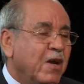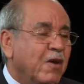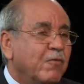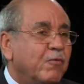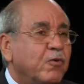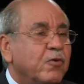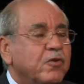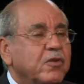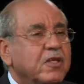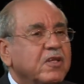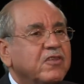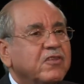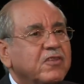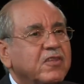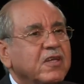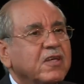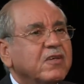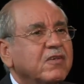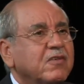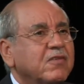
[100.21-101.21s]
for these
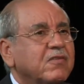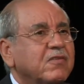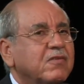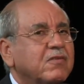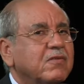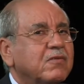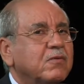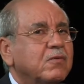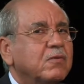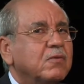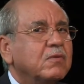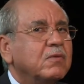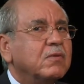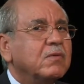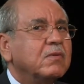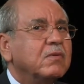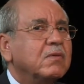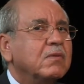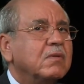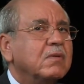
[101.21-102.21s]
things
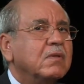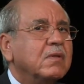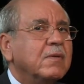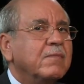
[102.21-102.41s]
to